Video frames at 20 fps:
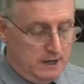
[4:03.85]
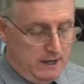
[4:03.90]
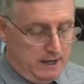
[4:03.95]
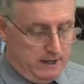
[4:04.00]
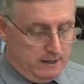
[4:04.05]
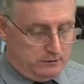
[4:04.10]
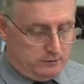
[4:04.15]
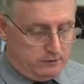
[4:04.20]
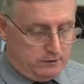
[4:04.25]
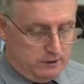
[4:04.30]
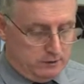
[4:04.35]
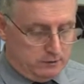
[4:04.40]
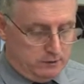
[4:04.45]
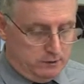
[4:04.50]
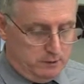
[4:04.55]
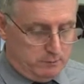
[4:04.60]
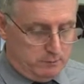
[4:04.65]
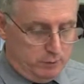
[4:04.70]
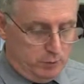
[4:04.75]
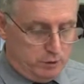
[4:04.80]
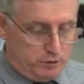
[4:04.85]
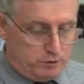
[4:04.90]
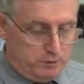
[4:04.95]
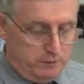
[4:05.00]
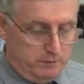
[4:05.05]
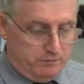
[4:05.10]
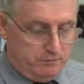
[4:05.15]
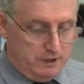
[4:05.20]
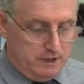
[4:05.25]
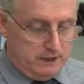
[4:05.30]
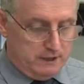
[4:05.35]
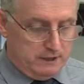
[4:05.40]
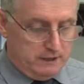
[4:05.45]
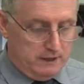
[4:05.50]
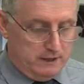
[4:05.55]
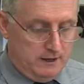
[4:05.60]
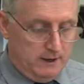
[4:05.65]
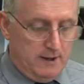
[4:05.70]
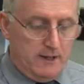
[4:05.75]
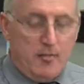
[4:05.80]
So that's the approach that we've
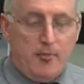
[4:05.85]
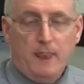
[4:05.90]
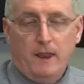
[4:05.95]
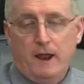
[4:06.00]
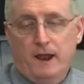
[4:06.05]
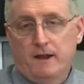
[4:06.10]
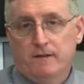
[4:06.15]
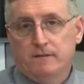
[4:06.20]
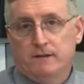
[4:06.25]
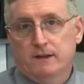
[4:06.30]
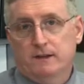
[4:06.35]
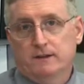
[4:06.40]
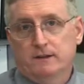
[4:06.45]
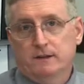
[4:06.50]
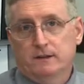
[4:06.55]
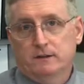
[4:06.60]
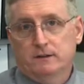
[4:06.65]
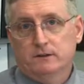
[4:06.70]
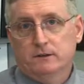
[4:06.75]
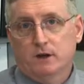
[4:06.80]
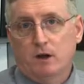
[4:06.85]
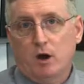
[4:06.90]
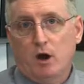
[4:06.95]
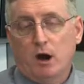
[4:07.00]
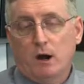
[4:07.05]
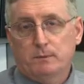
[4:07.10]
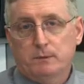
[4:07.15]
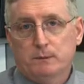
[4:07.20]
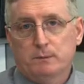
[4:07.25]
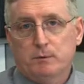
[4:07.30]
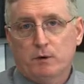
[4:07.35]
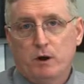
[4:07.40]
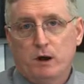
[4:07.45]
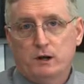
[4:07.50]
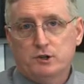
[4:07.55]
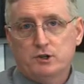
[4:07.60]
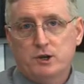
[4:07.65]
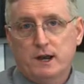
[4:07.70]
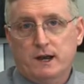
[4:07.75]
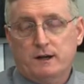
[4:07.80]
taken. And then the harbor
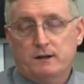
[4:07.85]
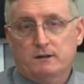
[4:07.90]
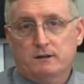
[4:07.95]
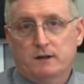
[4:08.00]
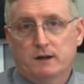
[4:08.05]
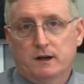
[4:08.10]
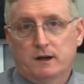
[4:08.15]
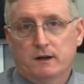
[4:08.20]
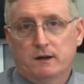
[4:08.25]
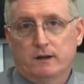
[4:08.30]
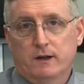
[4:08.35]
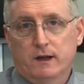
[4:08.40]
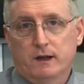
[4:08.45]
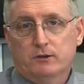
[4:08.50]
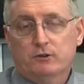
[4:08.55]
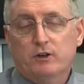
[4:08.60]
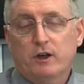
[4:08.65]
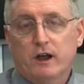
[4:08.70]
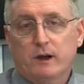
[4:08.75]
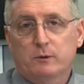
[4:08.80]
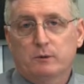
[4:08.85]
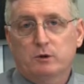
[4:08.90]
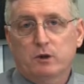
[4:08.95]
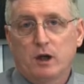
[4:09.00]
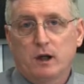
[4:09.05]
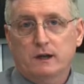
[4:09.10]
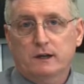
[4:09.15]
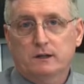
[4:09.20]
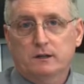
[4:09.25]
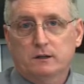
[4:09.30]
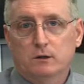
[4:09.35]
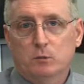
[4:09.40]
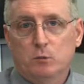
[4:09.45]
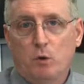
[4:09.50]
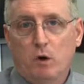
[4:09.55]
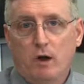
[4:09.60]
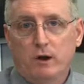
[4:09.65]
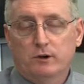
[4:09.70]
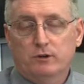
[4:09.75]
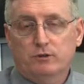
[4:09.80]
project at Sacotucket, the
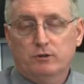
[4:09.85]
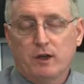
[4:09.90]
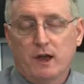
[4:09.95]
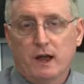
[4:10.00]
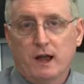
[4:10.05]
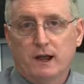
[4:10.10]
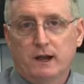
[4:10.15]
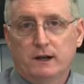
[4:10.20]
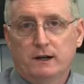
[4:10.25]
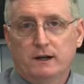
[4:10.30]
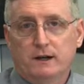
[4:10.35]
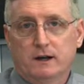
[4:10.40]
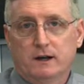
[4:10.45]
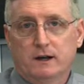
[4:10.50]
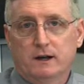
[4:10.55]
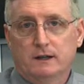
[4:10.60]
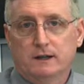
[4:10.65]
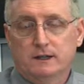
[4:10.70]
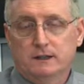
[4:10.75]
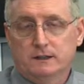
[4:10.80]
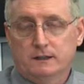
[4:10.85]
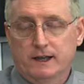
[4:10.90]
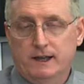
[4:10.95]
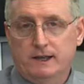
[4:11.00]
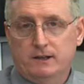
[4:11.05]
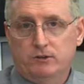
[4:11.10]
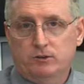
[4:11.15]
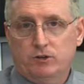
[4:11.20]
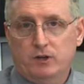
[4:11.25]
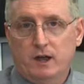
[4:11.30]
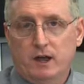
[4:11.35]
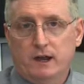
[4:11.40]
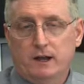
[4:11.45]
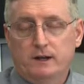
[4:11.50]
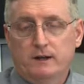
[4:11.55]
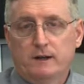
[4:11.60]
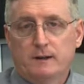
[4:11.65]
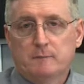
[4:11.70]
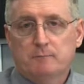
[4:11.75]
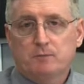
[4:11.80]
water side and land
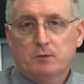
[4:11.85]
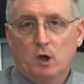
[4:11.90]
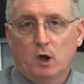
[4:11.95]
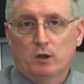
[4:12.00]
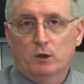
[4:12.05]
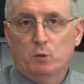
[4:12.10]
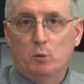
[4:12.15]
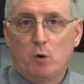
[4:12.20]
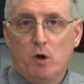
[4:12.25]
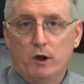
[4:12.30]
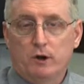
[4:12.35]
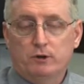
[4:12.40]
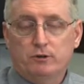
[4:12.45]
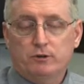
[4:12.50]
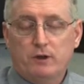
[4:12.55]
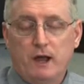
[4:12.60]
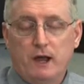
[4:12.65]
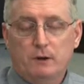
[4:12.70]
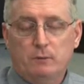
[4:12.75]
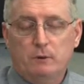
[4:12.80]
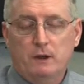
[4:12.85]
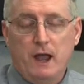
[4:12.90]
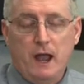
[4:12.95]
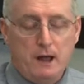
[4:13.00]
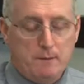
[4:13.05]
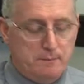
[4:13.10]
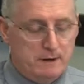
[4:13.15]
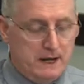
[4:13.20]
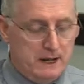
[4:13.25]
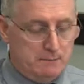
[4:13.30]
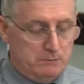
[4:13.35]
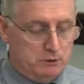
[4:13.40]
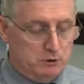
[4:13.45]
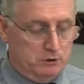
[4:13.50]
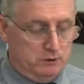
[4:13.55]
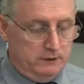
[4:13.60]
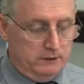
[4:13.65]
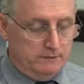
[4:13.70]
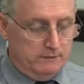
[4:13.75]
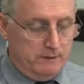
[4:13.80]
side. On the water side, we have been able
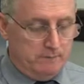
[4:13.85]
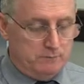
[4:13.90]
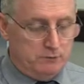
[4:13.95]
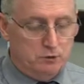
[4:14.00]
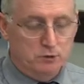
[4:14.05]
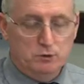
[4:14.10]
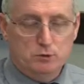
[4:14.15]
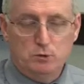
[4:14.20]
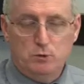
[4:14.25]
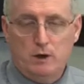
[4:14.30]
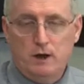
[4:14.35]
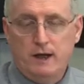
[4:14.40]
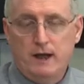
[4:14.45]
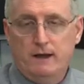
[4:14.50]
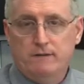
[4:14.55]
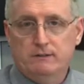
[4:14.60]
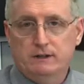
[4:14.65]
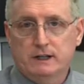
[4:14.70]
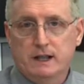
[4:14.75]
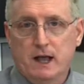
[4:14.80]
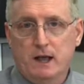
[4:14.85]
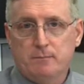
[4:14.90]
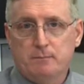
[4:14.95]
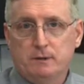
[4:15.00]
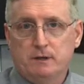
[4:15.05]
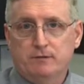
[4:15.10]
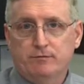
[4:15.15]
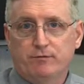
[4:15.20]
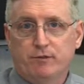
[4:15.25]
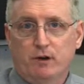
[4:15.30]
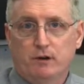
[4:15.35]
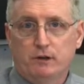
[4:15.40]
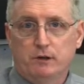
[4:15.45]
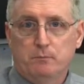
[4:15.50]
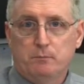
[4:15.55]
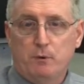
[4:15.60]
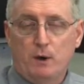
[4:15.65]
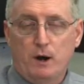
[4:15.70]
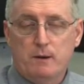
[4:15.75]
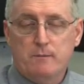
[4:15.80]
to live up to having that be
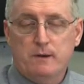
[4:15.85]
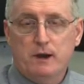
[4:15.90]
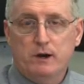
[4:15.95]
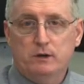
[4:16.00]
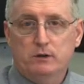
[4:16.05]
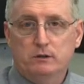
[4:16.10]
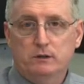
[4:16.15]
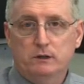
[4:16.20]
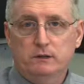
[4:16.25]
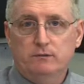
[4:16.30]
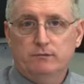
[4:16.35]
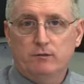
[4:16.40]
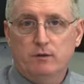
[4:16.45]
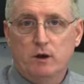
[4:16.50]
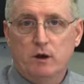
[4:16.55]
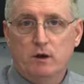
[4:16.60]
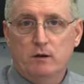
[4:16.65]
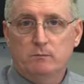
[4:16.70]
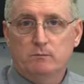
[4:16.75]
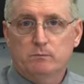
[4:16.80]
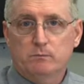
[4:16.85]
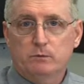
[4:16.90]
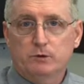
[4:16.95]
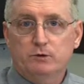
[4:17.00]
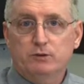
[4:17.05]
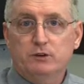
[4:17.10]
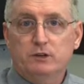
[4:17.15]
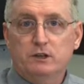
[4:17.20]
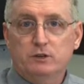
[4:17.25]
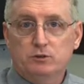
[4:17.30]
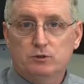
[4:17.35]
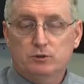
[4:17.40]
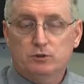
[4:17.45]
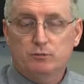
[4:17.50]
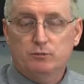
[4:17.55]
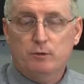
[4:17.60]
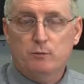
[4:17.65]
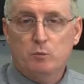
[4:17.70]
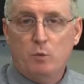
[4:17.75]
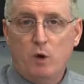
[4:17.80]
funded primarily from receipts
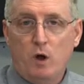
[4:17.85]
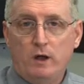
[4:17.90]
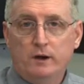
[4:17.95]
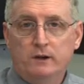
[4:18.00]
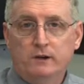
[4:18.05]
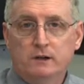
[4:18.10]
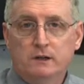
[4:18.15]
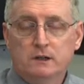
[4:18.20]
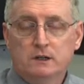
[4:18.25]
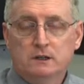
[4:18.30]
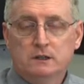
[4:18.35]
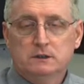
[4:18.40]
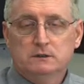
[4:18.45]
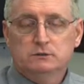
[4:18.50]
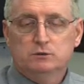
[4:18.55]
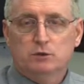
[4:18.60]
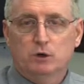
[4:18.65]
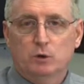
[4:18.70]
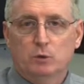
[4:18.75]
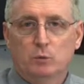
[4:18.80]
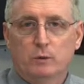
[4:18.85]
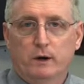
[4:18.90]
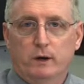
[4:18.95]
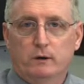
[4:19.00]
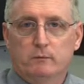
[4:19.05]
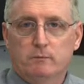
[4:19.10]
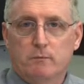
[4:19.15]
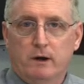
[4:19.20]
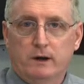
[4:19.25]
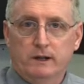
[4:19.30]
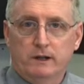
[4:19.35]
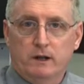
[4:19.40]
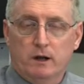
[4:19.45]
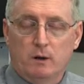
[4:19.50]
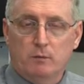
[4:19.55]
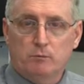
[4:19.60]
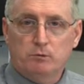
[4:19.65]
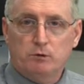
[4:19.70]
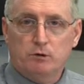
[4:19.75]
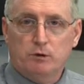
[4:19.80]
from water. So where money
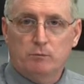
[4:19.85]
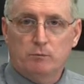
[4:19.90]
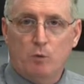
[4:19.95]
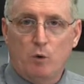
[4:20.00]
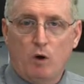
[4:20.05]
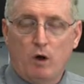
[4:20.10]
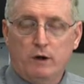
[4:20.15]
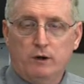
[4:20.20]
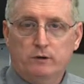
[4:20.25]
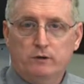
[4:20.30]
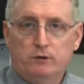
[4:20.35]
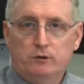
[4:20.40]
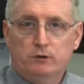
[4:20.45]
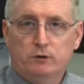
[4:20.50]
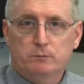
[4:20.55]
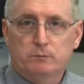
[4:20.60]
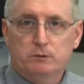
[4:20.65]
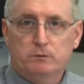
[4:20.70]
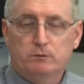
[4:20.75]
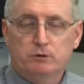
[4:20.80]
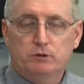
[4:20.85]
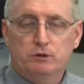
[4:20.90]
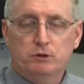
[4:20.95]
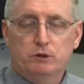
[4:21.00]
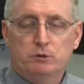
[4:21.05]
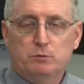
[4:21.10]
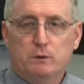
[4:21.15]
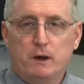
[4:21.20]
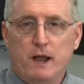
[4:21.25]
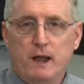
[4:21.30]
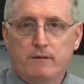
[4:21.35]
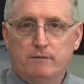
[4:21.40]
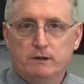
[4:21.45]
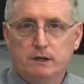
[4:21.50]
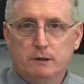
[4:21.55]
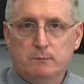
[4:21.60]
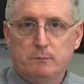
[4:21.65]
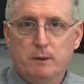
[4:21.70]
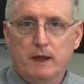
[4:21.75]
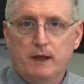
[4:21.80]
comes from water in terms of receipts, we're having
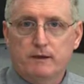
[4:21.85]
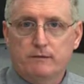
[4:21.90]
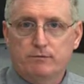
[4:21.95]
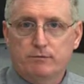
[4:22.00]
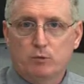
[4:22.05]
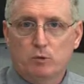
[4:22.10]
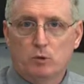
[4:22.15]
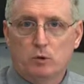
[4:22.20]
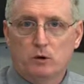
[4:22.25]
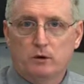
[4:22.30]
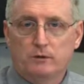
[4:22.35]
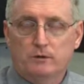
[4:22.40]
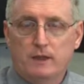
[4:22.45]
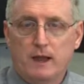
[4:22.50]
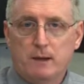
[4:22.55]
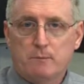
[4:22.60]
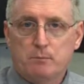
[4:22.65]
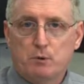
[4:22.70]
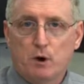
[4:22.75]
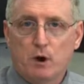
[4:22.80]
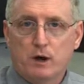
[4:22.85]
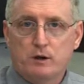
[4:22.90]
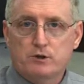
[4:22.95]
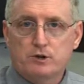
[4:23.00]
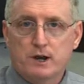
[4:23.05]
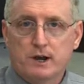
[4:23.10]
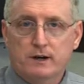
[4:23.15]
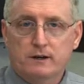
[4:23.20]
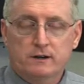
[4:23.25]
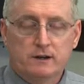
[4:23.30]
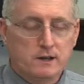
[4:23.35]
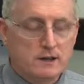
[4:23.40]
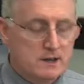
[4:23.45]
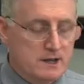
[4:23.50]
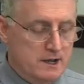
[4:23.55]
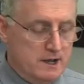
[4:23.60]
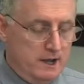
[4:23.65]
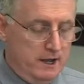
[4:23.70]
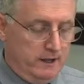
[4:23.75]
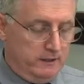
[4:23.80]
it pay for that project.
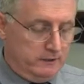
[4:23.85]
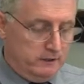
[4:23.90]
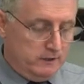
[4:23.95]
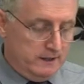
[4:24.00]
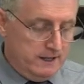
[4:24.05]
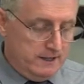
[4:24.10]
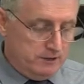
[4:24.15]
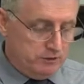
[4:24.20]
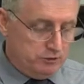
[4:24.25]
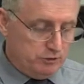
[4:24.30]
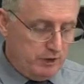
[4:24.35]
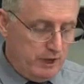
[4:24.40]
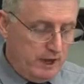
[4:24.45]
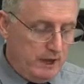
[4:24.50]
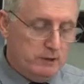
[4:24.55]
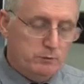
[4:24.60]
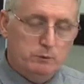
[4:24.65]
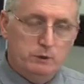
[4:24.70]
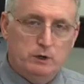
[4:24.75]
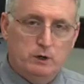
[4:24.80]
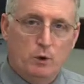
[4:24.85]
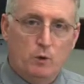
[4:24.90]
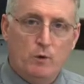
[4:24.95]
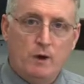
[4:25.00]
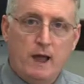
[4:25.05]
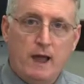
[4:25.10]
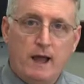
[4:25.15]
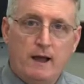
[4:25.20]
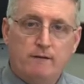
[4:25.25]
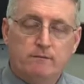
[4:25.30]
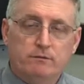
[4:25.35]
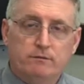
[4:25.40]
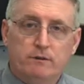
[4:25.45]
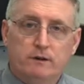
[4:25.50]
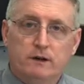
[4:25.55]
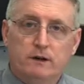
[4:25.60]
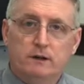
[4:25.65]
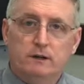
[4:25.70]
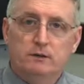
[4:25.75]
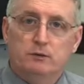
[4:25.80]
The land side, we don't have
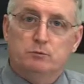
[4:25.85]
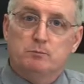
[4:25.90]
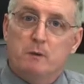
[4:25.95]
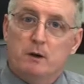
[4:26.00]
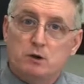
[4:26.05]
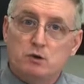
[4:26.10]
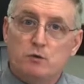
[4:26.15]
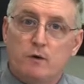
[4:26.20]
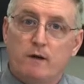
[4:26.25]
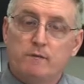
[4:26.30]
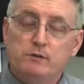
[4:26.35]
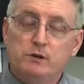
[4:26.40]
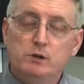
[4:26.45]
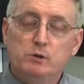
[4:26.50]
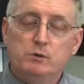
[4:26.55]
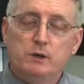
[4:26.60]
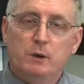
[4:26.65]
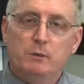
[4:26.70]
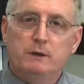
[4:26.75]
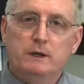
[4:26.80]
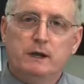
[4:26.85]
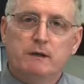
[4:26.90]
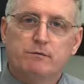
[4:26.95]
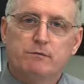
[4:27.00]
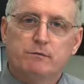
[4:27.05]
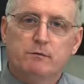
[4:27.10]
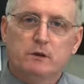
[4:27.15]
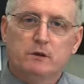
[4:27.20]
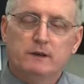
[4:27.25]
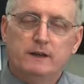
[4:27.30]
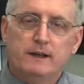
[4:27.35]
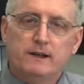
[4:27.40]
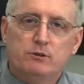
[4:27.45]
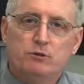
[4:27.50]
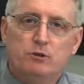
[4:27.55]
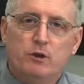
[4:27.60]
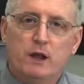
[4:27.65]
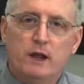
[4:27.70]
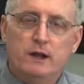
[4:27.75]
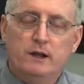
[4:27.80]
as much revenue that we get from the land
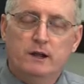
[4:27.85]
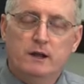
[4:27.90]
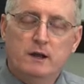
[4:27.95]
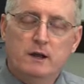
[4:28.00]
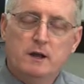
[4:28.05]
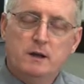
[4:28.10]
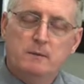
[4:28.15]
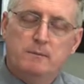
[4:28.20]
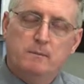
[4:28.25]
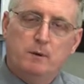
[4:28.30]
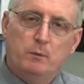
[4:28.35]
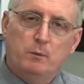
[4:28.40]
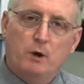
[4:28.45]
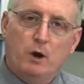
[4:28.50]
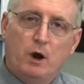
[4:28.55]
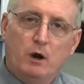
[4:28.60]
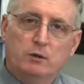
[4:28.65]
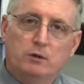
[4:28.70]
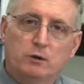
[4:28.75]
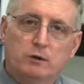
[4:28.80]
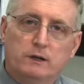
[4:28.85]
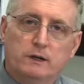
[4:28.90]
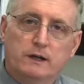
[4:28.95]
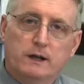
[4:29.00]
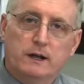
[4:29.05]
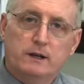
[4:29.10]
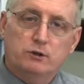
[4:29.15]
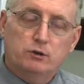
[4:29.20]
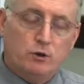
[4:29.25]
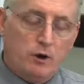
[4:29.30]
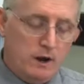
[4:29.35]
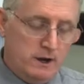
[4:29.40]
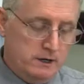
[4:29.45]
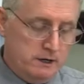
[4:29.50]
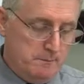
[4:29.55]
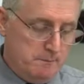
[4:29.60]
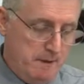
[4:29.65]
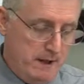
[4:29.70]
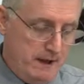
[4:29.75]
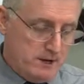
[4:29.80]
side, but we are looking at trying
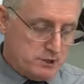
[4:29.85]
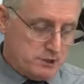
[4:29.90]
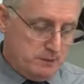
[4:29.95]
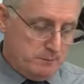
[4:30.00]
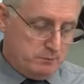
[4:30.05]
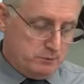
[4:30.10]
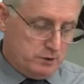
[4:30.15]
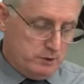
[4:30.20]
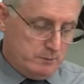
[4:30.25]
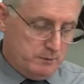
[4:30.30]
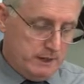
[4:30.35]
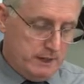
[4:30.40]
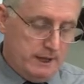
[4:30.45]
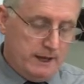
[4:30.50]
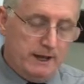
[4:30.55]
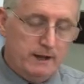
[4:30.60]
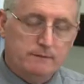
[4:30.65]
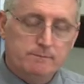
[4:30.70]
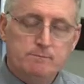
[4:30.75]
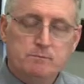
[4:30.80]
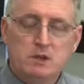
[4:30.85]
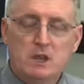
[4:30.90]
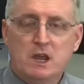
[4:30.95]
to match up some of that.